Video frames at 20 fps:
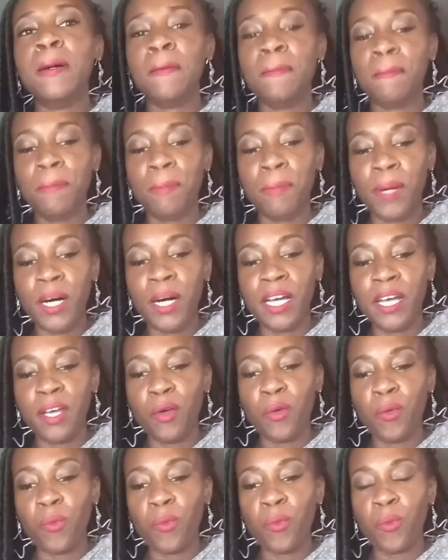
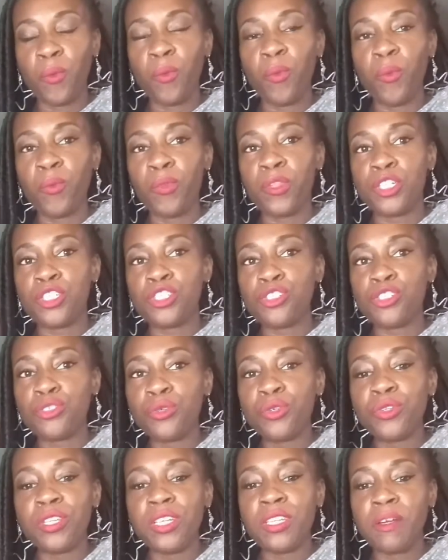But the
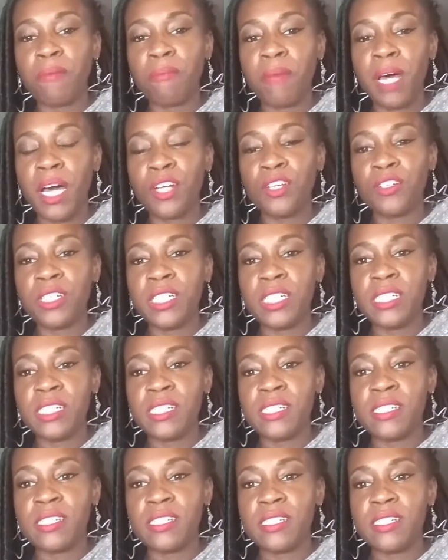truth of the matter
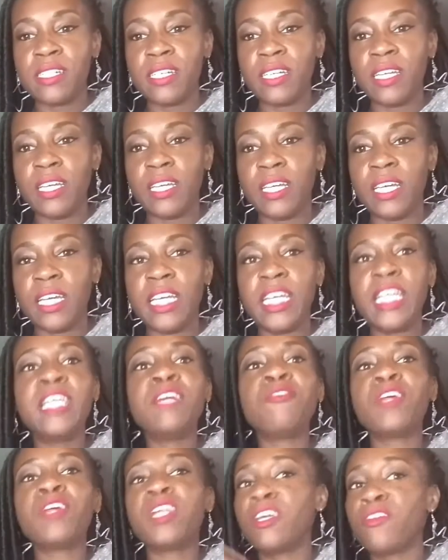is,
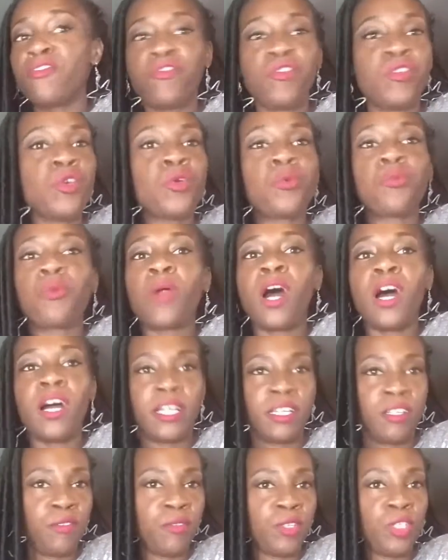even if you're
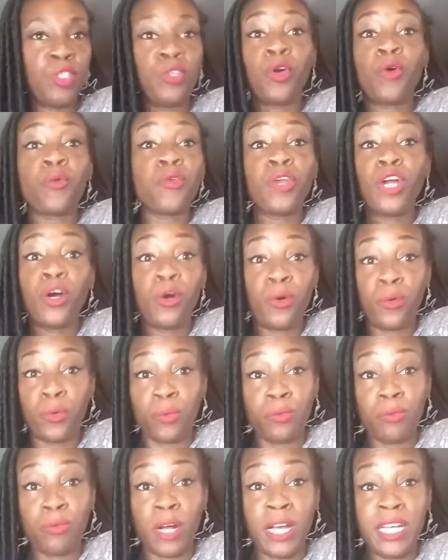wrong, you don't
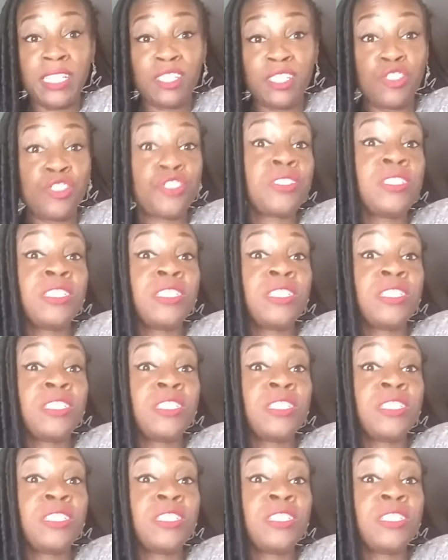know, right?